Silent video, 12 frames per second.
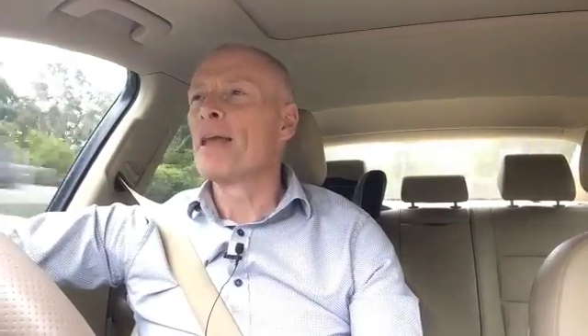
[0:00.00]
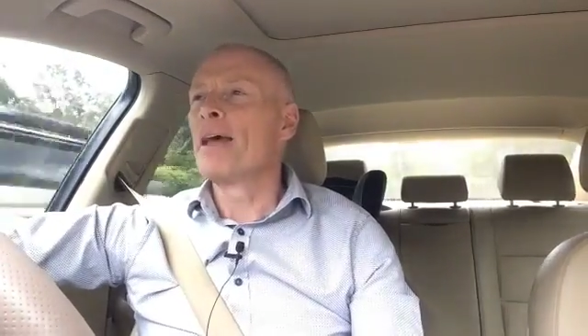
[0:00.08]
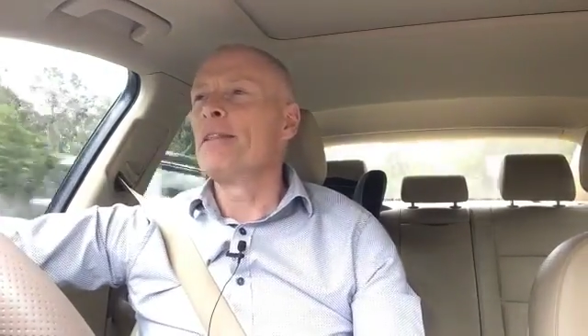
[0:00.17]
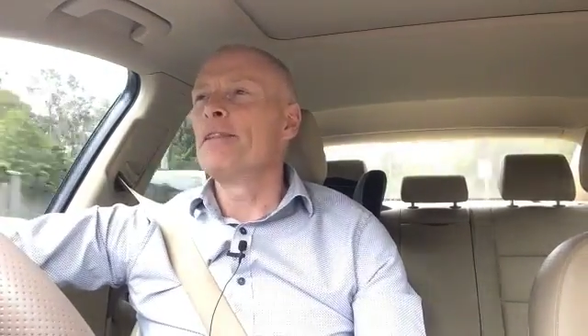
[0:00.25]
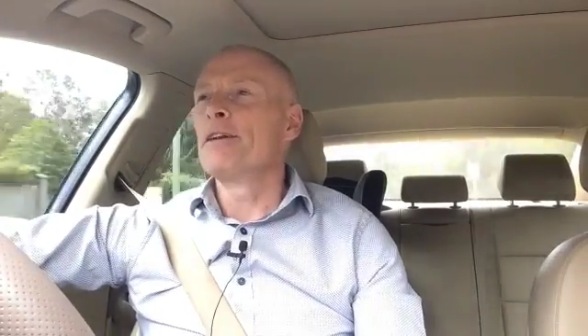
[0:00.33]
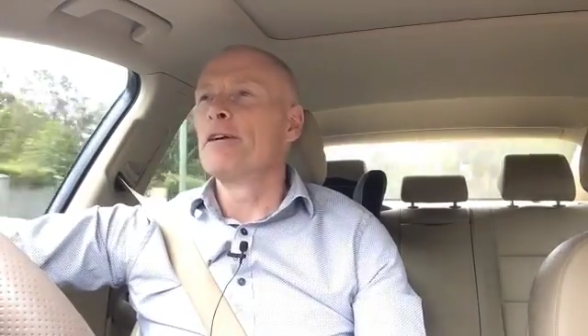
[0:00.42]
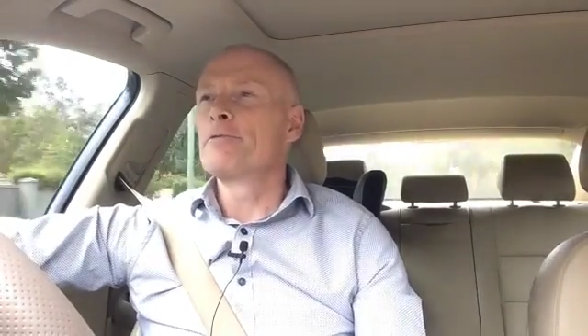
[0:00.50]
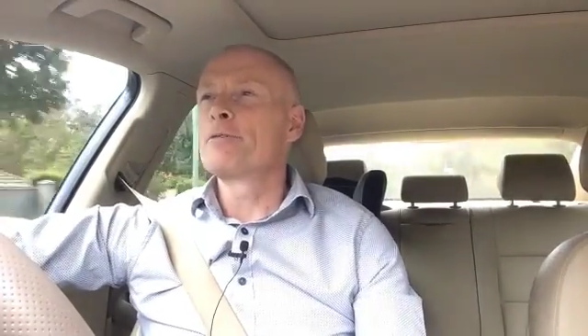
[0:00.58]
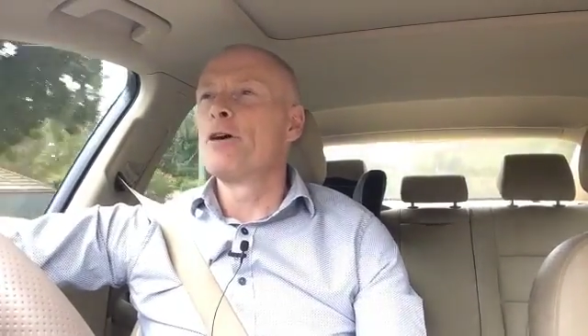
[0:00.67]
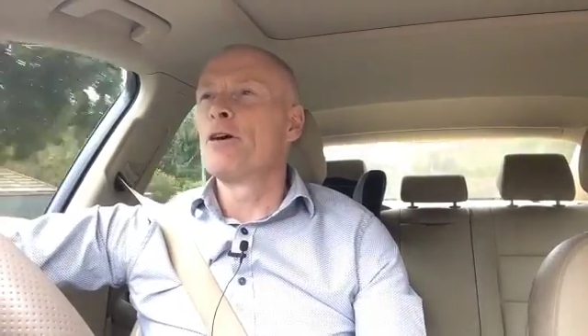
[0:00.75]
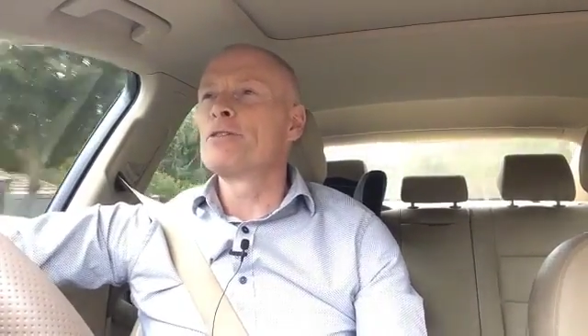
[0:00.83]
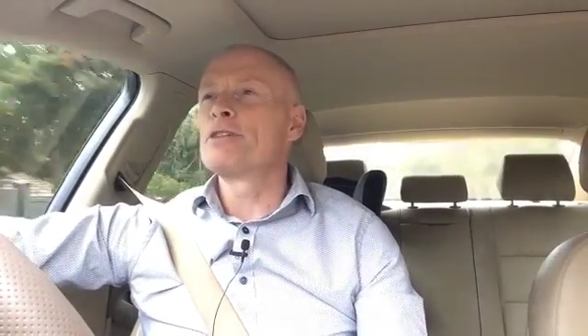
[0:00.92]
and then I've
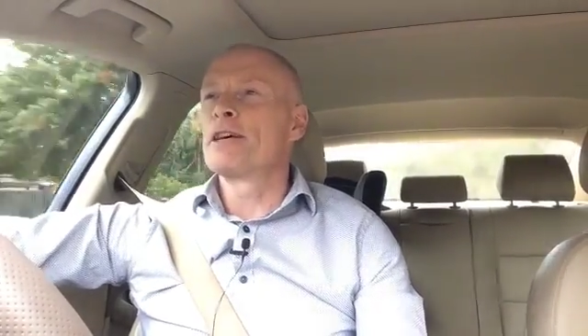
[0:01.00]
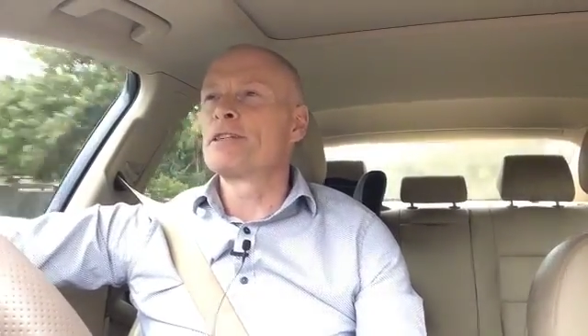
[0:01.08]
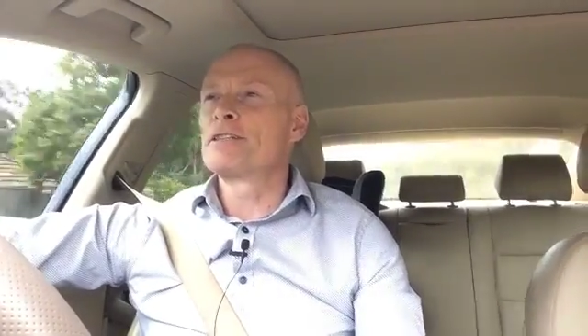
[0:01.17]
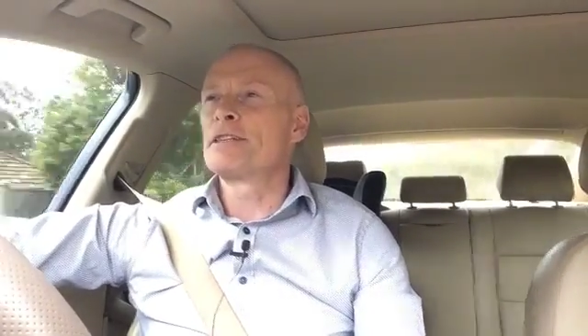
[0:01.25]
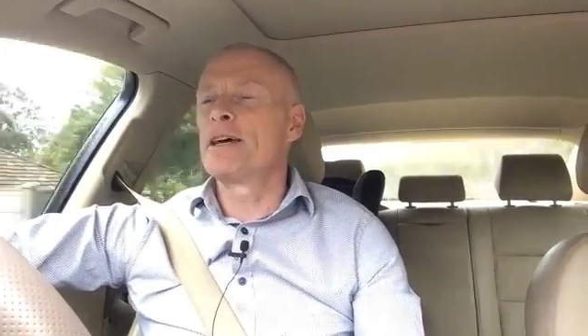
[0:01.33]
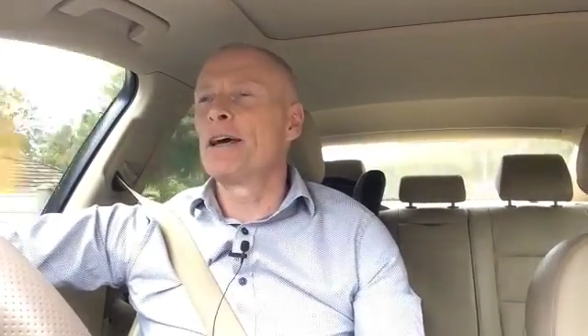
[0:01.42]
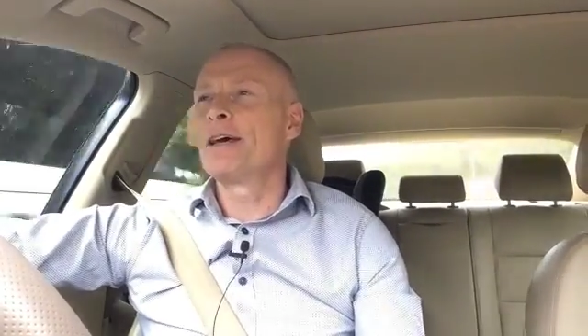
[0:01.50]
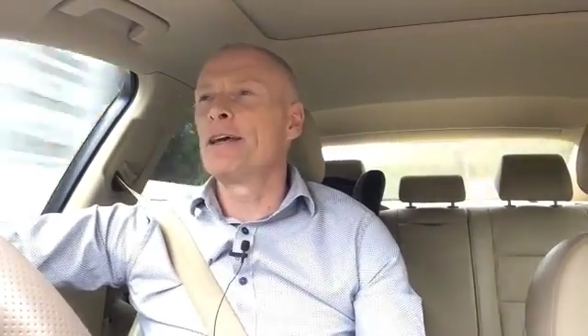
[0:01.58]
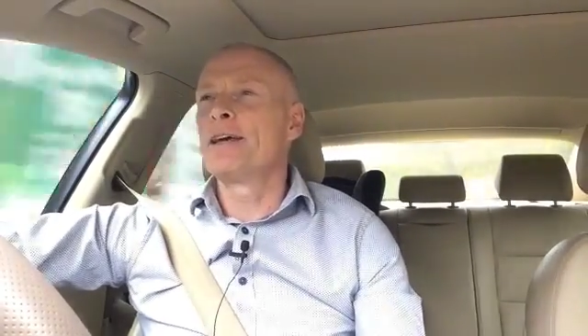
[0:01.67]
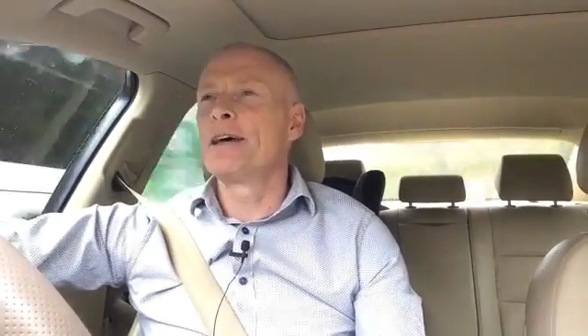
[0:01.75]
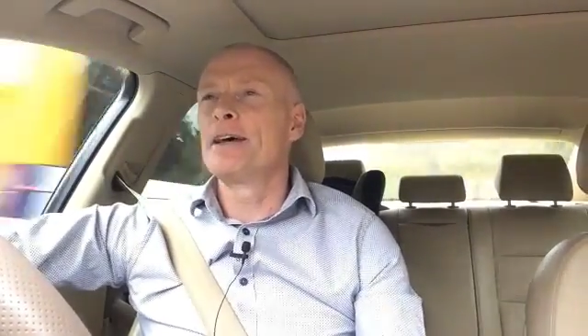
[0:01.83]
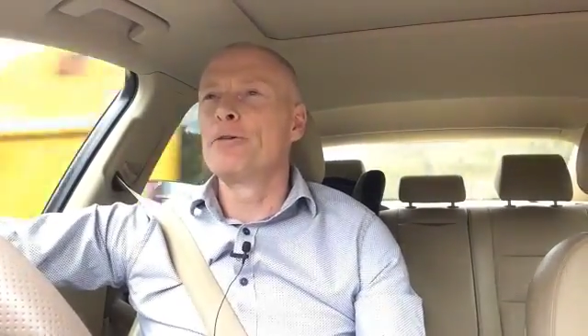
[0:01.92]
got just
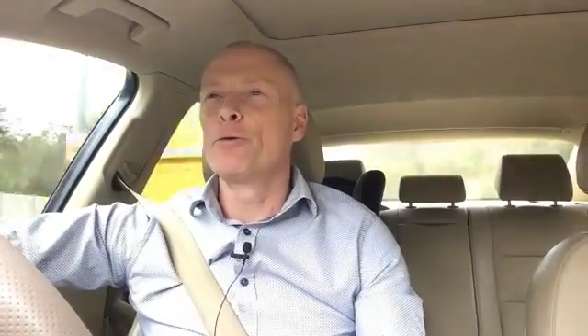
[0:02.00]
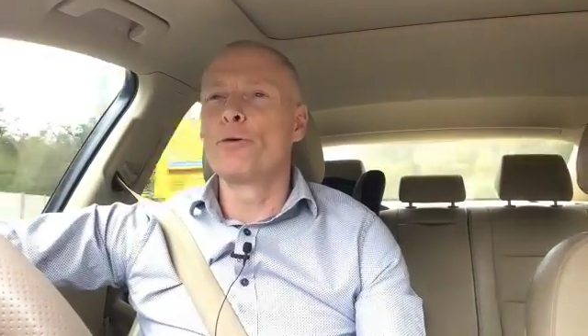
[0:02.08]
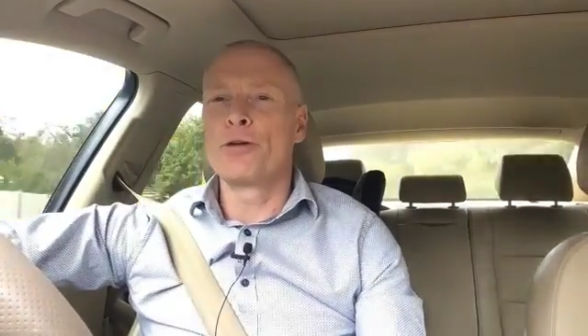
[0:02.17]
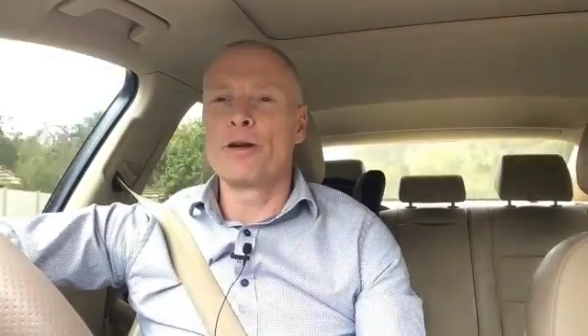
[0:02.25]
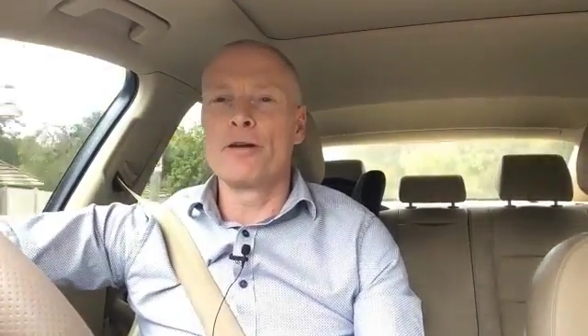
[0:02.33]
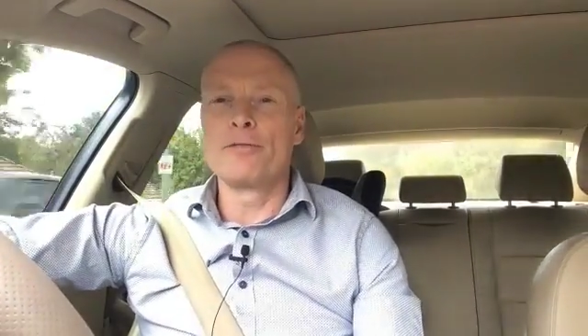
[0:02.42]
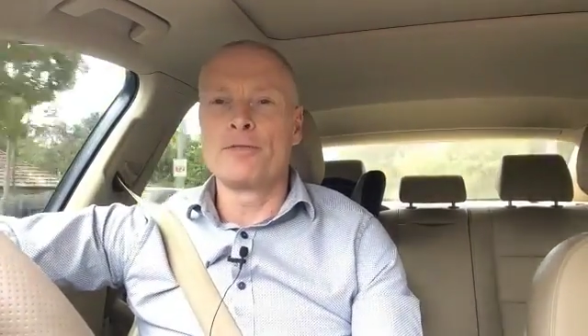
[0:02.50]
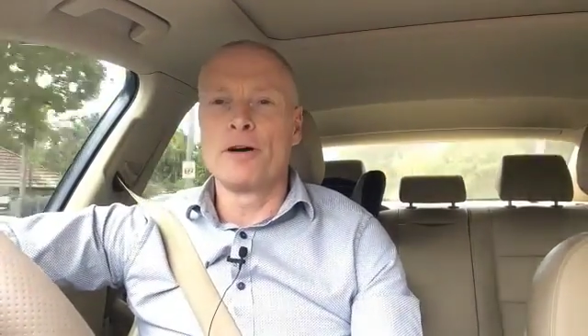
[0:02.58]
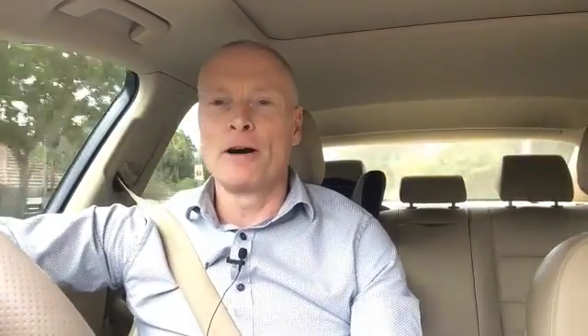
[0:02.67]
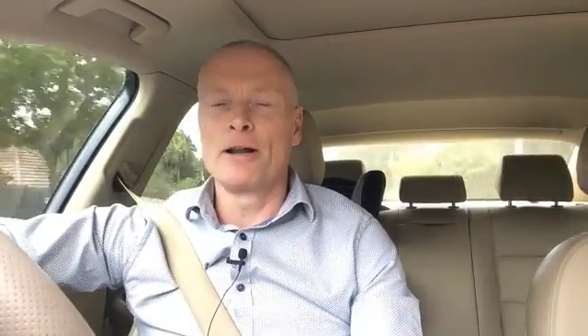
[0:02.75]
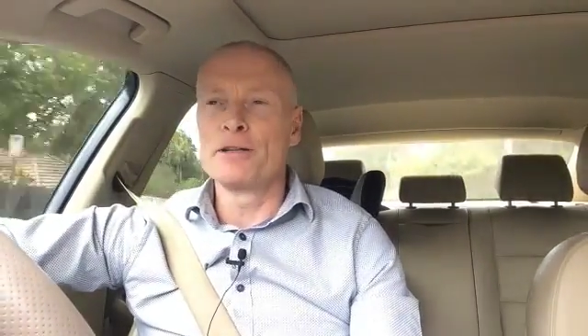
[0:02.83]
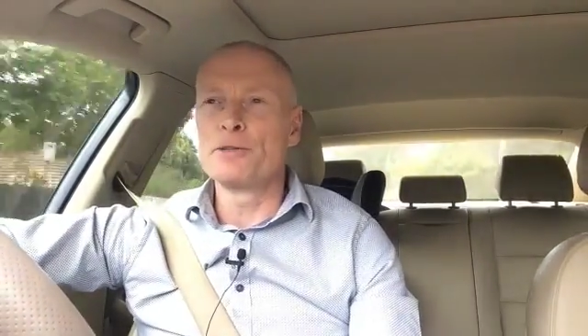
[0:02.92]
an audio
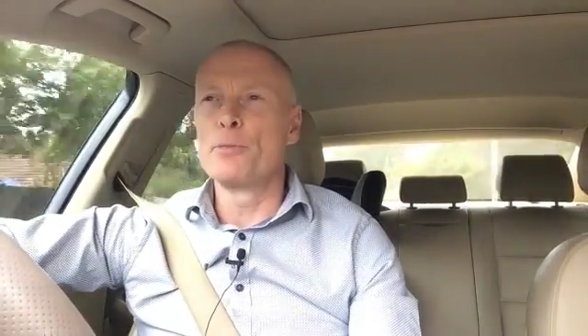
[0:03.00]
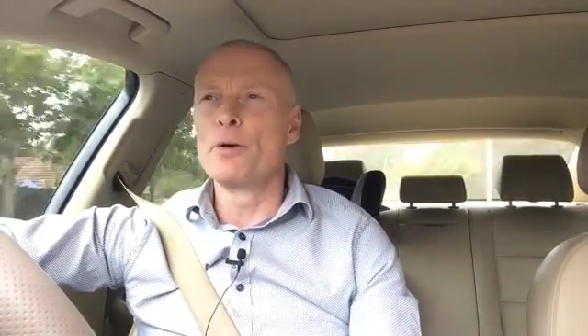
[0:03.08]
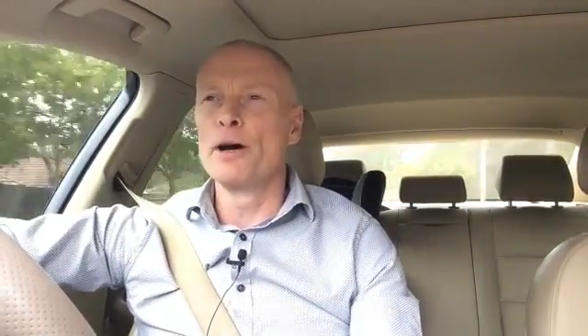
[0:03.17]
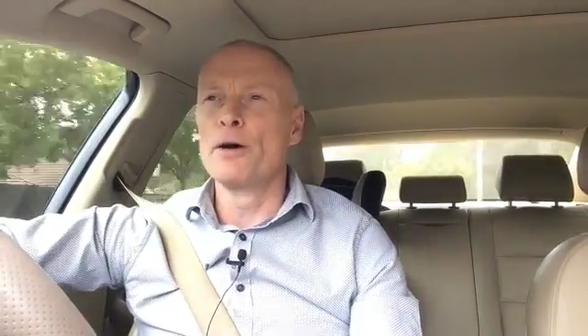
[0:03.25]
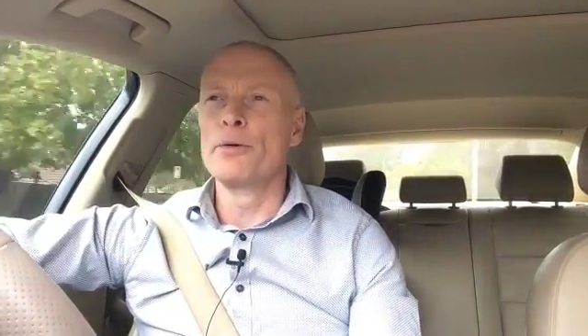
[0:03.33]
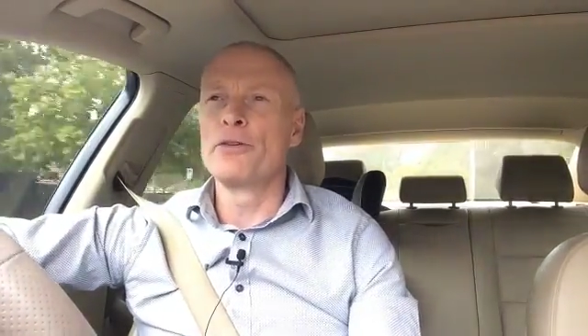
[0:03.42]
file as well,